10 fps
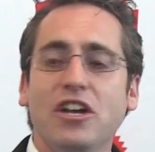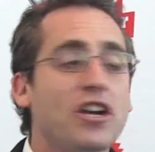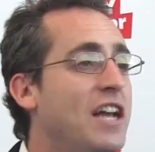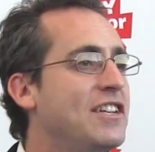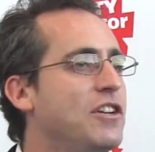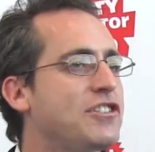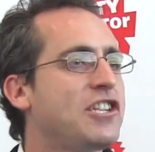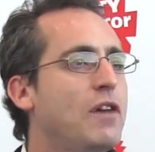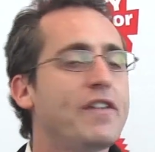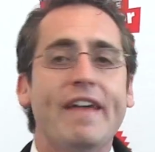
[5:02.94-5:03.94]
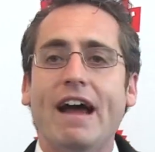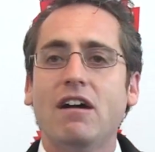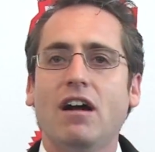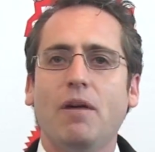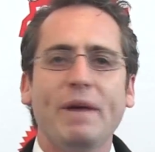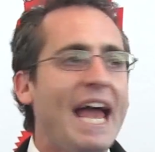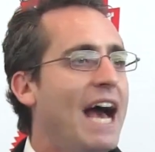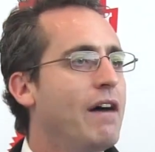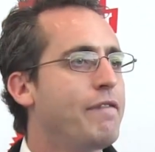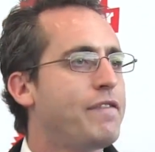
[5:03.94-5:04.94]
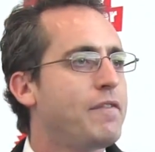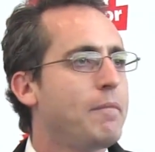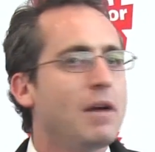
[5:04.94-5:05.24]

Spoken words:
you'll see over there, we have